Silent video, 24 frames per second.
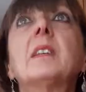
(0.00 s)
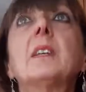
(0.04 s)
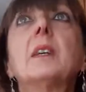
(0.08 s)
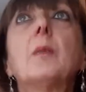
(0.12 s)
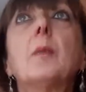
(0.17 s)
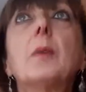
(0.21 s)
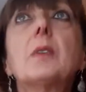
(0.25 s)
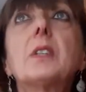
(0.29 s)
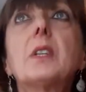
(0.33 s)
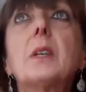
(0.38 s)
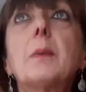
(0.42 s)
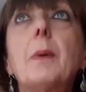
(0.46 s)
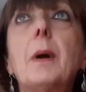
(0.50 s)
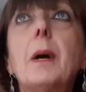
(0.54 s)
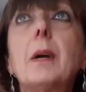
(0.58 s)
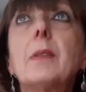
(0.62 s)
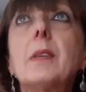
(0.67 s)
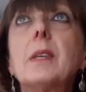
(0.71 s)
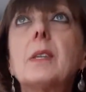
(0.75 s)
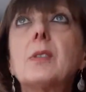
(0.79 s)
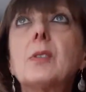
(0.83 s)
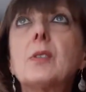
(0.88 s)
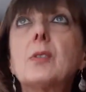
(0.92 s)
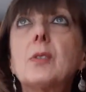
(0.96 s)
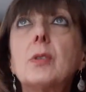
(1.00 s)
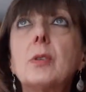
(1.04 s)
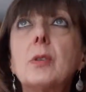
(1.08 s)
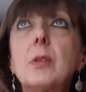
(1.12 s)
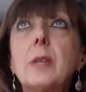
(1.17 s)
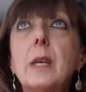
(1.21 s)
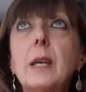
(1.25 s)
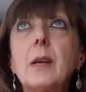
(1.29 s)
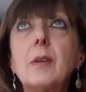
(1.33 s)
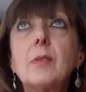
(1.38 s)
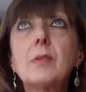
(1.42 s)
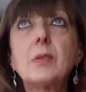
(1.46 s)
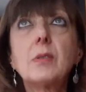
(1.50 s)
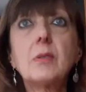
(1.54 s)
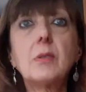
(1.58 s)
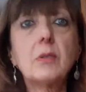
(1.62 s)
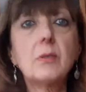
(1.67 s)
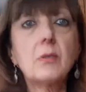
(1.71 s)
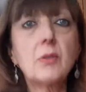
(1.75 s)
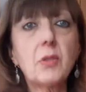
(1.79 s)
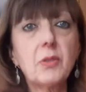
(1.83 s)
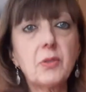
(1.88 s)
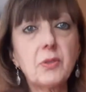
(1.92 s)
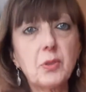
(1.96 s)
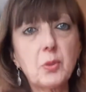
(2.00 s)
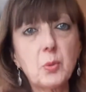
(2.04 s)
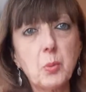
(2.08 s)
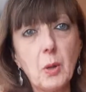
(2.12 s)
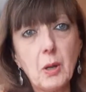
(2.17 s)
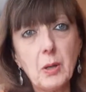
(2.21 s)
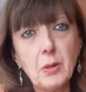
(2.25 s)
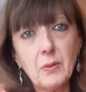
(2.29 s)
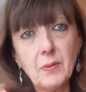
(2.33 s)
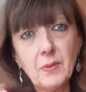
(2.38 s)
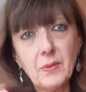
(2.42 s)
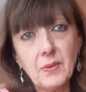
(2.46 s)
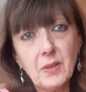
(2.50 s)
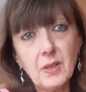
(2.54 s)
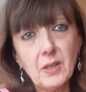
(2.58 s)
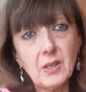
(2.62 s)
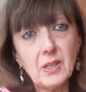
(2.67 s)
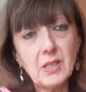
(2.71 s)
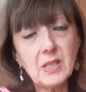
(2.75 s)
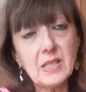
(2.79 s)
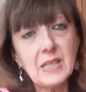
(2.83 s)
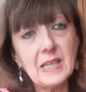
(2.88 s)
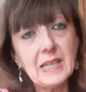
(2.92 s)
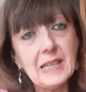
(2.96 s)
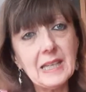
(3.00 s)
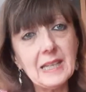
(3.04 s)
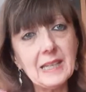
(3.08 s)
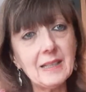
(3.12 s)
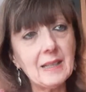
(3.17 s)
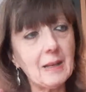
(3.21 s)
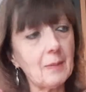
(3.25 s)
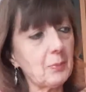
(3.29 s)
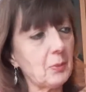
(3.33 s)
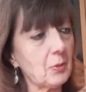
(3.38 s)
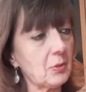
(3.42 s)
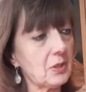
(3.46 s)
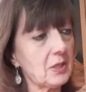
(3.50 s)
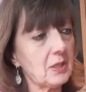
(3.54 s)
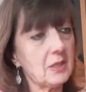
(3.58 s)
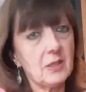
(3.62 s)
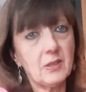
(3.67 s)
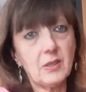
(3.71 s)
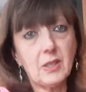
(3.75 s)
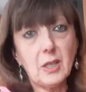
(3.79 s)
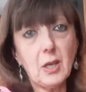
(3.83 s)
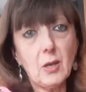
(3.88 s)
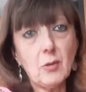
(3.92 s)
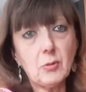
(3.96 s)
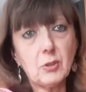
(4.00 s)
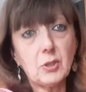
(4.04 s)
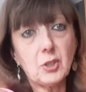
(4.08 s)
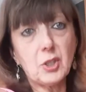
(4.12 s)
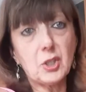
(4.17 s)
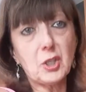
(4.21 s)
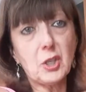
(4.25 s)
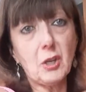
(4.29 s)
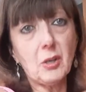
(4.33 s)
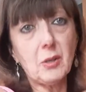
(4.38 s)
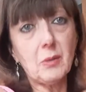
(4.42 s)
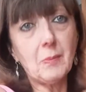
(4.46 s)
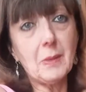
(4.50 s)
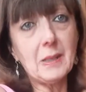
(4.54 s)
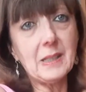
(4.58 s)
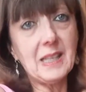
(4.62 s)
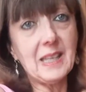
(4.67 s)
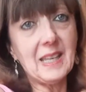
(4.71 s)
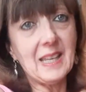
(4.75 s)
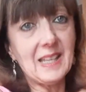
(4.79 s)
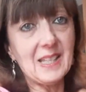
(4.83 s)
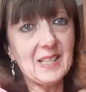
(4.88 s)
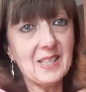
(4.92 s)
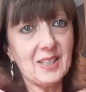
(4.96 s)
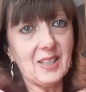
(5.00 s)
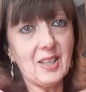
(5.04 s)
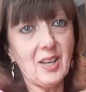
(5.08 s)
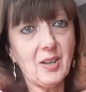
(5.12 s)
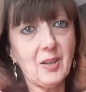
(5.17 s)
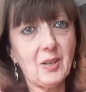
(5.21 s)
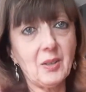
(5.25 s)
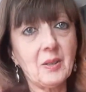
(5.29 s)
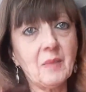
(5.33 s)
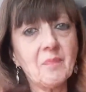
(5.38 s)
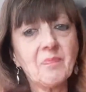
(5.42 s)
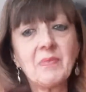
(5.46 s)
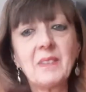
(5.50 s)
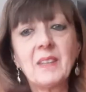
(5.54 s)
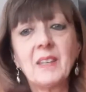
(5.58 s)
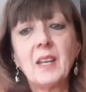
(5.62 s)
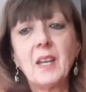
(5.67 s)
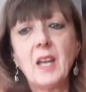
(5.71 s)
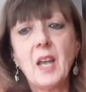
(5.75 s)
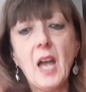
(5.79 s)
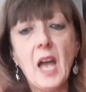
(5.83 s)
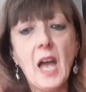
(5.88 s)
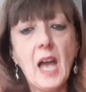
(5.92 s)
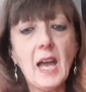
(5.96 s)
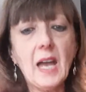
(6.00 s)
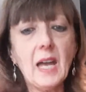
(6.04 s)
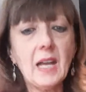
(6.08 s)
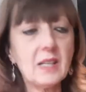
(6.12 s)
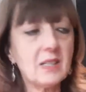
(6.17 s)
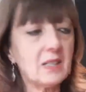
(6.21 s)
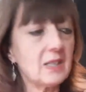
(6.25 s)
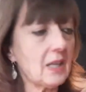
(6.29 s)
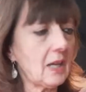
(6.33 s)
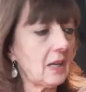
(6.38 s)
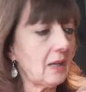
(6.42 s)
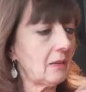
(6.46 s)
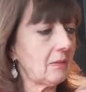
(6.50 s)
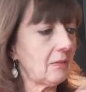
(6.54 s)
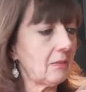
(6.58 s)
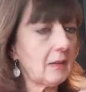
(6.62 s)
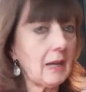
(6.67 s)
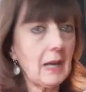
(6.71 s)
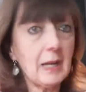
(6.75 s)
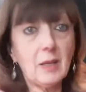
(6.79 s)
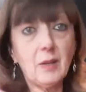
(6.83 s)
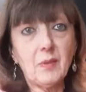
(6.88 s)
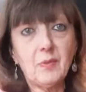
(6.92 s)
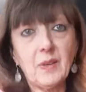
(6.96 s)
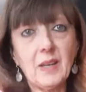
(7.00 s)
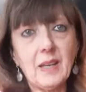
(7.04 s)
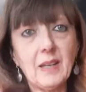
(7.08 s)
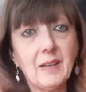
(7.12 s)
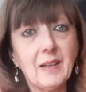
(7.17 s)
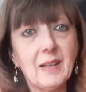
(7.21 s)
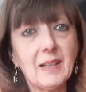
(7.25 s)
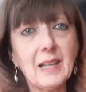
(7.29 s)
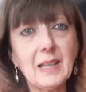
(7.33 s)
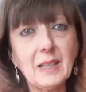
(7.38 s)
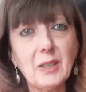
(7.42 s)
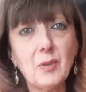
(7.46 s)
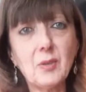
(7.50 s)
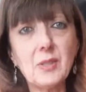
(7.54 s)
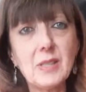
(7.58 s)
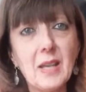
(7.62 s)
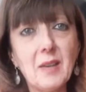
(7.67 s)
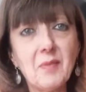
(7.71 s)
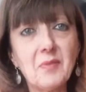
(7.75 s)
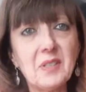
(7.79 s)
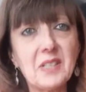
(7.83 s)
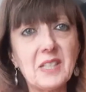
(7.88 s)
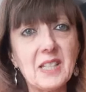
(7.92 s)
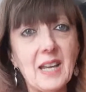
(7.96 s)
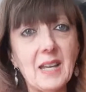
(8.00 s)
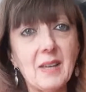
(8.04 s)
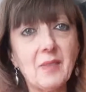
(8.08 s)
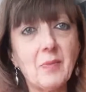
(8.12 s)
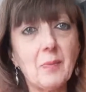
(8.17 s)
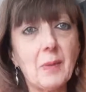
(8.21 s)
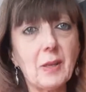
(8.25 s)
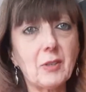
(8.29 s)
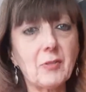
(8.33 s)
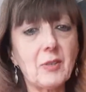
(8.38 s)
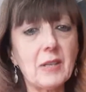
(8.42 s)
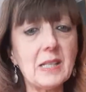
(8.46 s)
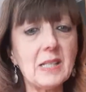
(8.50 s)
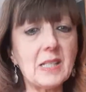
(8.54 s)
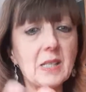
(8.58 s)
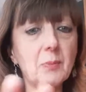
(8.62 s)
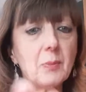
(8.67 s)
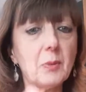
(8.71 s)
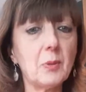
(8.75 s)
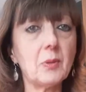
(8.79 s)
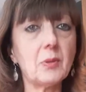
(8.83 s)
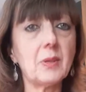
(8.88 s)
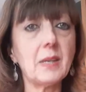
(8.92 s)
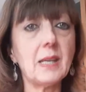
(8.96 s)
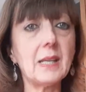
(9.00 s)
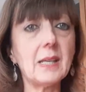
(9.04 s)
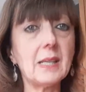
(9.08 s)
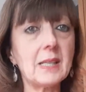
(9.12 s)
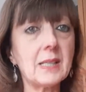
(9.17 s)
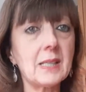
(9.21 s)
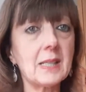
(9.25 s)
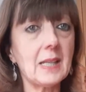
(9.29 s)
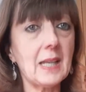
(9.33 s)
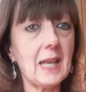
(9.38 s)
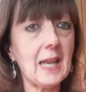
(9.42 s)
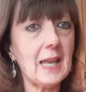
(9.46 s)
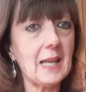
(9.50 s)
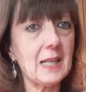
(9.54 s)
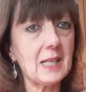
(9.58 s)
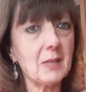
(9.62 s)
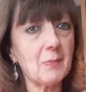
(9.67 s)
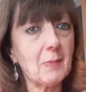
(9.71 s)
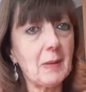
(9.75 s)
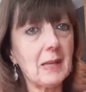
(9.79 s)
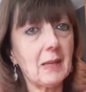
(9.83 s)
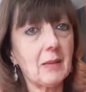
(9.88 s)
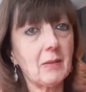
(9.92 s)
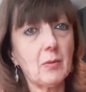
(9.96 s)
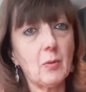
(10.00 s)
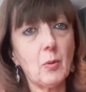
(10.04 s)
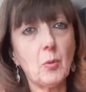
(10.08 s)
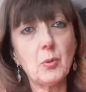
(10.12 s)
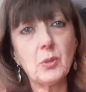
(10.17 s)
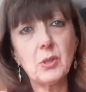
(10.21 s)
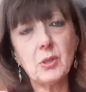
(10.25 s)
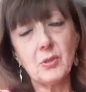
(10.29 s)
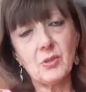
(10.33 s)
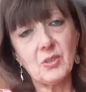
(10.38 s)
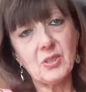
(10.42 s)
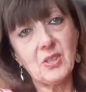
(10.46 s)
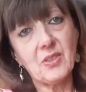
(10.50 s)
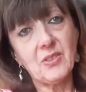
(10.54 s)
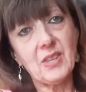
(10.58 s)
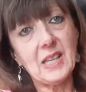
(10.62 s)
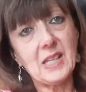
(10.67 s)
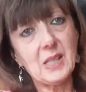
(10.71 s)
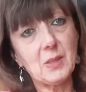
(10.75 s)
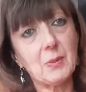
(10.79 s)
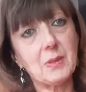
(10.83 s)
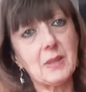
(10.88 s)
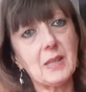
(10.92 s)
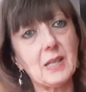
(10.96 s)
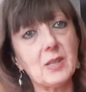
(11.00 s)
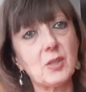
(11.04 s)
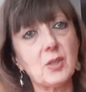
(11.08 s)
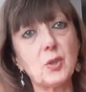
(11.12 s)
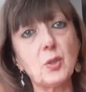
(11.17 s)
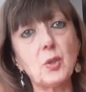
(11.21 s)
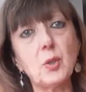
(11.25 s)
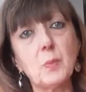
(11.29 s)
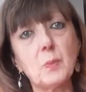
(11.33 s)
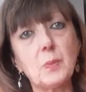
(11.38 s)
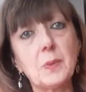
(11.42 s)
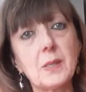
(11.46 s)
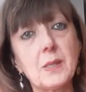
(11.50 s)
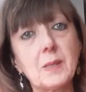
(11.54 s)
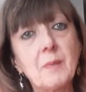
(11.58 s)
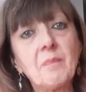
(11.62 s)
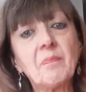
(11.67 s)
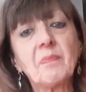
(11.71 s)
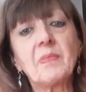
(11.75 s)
when did I buy this? 2012, 13. I bought it at the yoga show many years ago. And I love it, and I use it every day for my green smoothies and to make all sorts of things with it, soups.